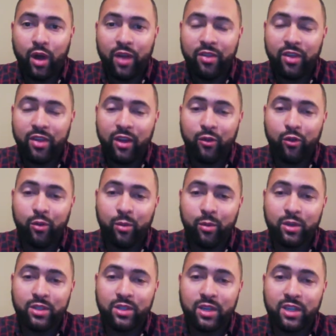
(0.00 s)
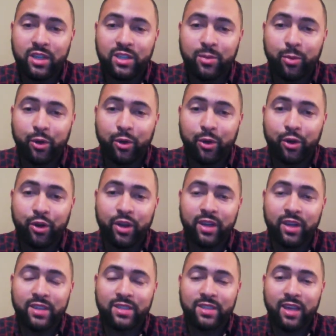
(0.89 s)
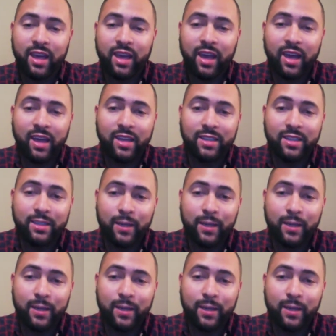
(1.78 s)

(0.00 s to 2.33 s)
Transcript: I think from an experience and